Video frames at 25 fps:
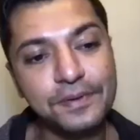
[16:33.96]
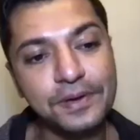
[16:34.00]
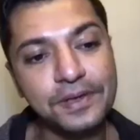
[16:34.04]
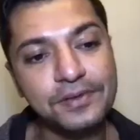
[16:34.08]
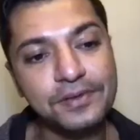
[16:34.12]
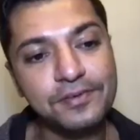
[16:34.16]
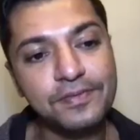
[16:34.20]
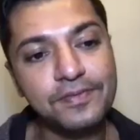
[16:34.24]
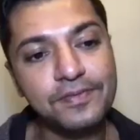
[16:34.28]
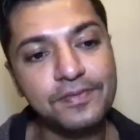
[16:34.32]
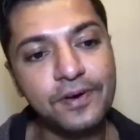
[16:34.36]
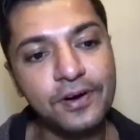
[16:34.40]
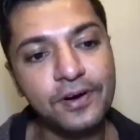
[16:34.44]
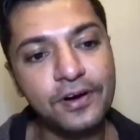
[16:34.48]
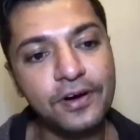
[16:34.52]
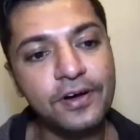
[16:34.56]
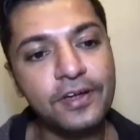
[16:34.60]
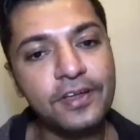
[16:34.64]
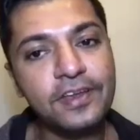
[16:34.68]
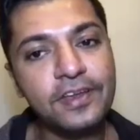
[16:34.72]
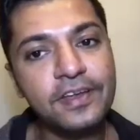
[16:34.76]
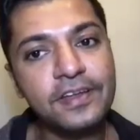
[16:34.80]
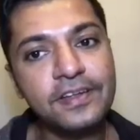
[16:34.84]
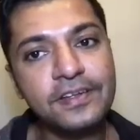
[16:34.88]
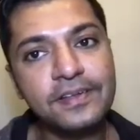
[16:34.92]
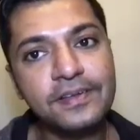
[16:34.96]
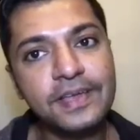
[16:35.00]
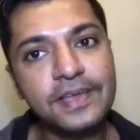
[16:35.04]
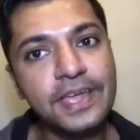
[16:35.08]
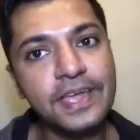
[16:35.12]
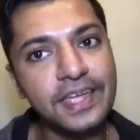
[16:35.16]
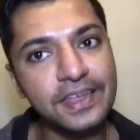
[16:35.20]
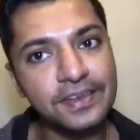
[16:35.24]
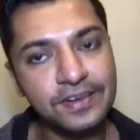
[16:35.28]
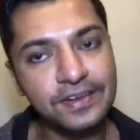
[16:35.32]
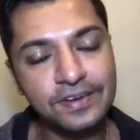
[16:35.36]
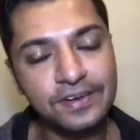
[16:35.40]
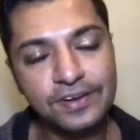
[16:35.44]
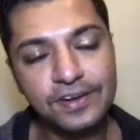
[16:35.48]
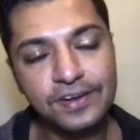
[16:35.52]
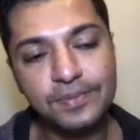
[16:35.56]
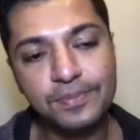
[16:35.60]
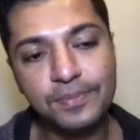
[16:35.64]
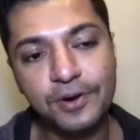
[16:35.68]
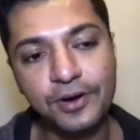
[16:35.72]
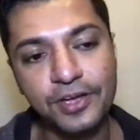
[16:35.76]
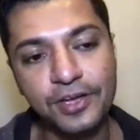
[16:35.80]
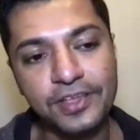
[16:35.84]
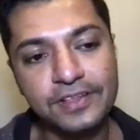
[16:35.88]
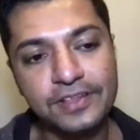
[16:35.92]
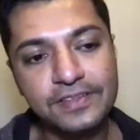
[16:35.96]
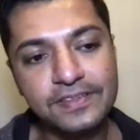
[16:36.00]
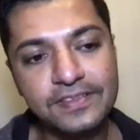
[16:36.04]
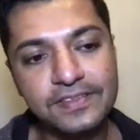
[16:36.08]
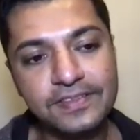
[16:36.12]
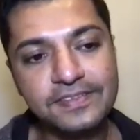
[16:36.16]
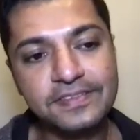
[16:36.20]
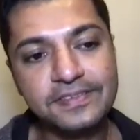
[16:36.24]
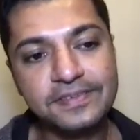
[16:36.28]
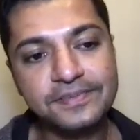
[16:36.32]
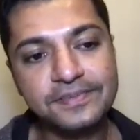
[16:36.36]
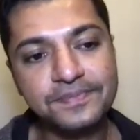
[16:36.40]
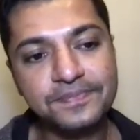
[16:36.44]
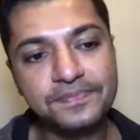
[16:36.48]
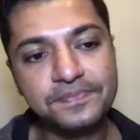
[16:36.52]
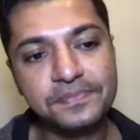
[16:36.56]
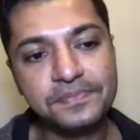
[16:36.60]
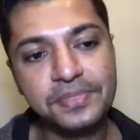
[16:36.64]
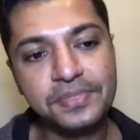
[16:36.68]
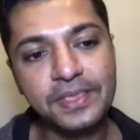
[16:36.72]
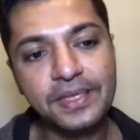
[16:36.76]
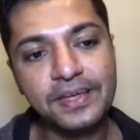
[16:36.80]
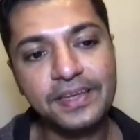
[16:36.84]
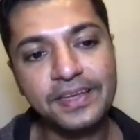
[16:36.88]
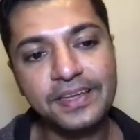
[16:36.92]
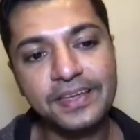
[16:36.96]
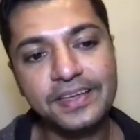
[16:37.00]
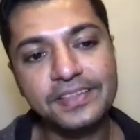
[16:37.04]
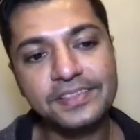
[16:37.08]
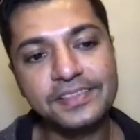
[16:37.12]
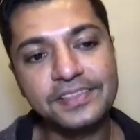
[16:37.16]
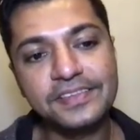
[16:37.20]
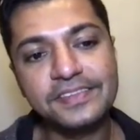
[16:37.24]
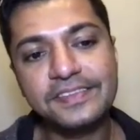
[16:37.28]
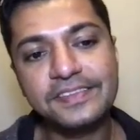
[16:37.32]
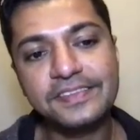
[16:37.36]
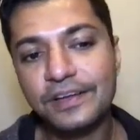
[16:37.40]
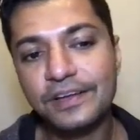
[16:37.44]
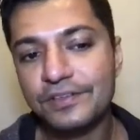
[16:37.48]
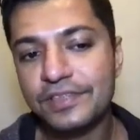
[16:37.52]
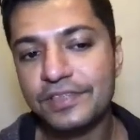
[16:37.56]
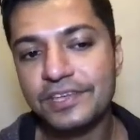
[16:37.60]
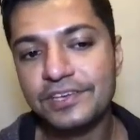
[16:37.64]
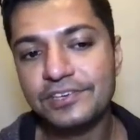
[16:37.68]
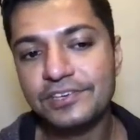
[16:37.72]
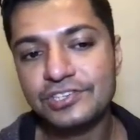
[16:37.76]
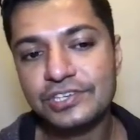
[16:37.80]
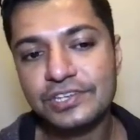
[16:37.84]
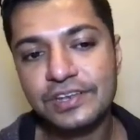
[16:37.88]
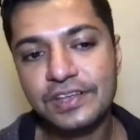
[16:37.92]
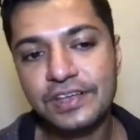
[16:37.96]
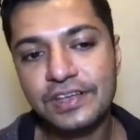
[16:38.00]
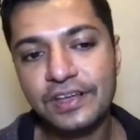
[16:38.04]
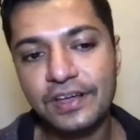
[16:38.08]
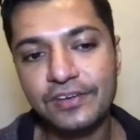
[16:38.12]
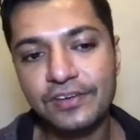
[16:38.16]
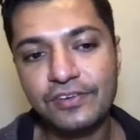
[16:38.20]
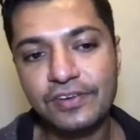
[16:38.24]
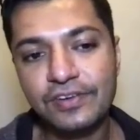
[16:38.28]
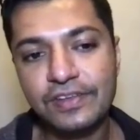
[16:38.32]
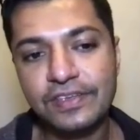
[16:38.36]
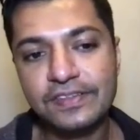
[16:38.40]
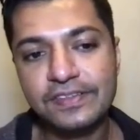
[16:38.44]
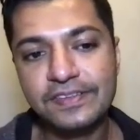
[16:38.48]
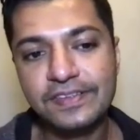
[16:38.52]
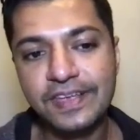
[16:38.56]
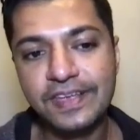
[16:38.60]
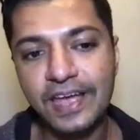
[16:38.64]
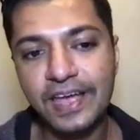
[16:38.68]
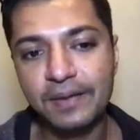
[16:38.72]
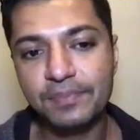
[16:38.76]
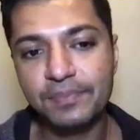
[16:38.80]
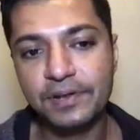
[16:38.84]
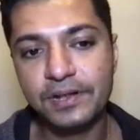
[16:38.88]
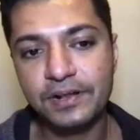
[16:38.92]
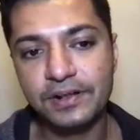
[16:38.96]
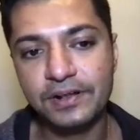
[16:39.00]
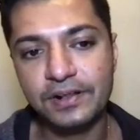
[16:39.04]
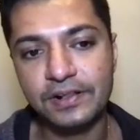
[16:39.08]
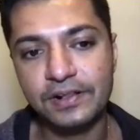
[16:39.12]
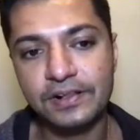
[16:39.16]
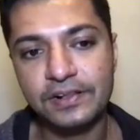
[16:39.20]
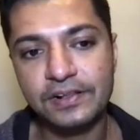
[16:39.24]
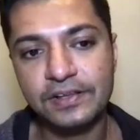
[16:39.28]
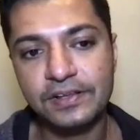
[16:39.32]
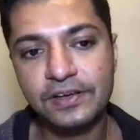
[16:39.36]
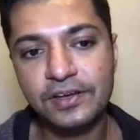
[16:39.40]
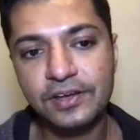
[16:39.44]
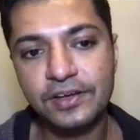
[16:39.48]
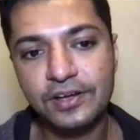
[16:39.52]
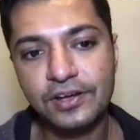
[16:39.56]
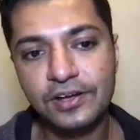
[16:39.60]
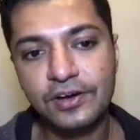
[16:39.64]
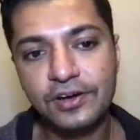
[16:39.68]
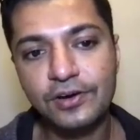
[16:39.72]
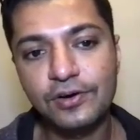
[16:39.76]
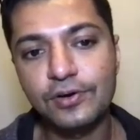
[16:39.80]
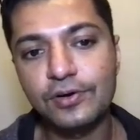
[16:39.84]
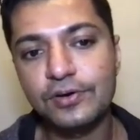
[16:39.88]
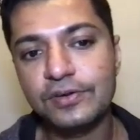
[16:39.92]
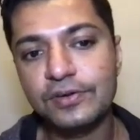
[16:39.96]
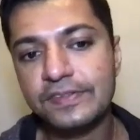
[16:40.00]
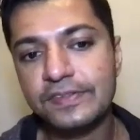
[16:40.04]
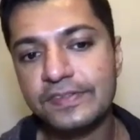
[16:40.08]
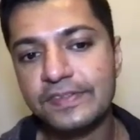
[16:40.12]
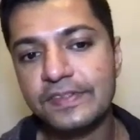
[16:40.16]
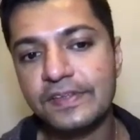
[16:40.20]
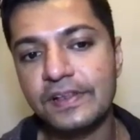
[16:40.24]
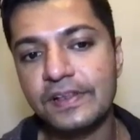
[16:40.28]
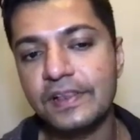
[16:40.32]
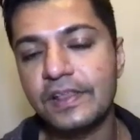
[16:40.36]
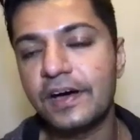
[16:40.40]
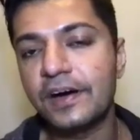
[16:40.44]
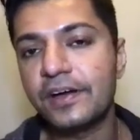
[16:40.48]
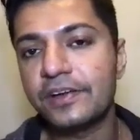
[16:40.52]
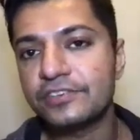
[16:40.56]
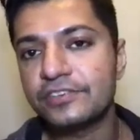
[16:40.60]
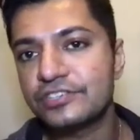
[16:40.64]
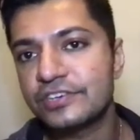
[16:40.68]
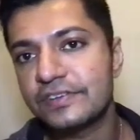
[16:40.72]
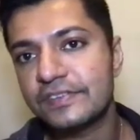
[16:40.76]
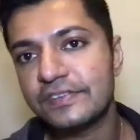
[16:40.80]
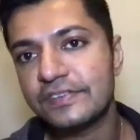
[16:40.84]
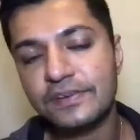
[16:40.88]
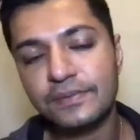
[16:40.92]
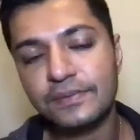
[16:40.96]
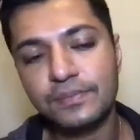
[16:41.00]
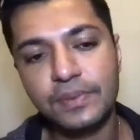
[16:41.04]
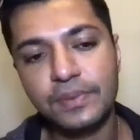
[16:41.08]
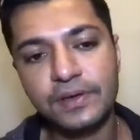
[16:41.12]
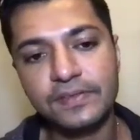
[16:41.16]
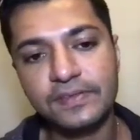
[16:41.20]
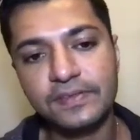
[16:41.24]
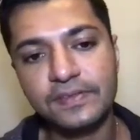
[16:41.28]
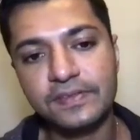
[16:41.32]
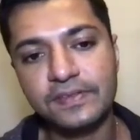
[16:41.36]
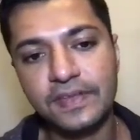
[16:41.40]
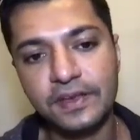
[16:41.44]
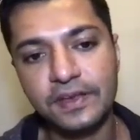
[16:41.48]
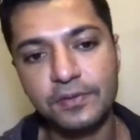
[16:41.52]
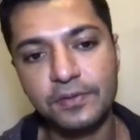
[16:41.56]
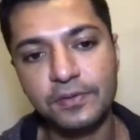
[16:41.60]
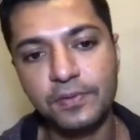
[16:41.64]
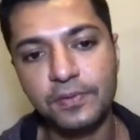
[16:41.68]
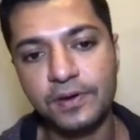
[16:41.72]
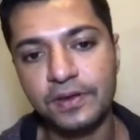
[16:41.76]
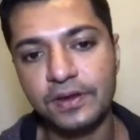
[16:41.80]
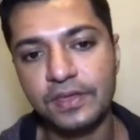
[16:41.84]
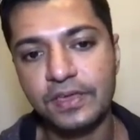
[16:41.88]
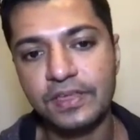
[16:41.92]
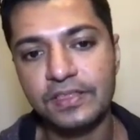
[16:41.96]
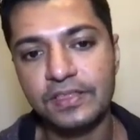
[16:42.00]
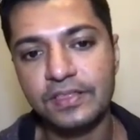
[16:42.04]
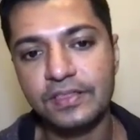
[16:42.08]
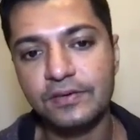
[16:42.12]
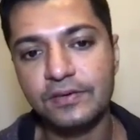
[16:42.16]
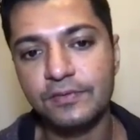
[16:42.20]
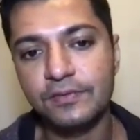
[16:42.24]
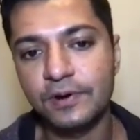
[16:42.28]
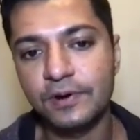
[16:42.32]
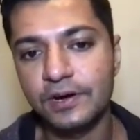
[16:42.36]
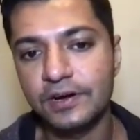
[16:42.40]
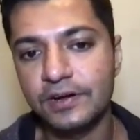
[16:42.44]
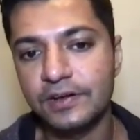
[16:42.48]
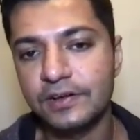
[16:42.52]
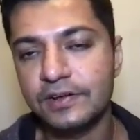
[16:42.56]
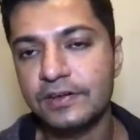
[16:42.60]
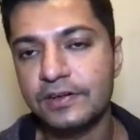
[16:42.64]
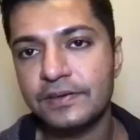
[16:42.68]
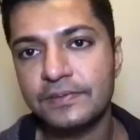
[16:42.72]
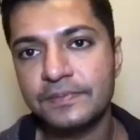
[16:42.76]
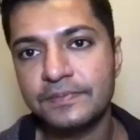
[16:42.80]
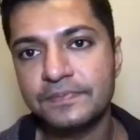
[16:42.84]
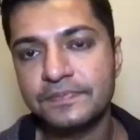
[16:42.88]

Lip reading: one for 800 points. This South Asian country's capital hosts the largest bus network in the world,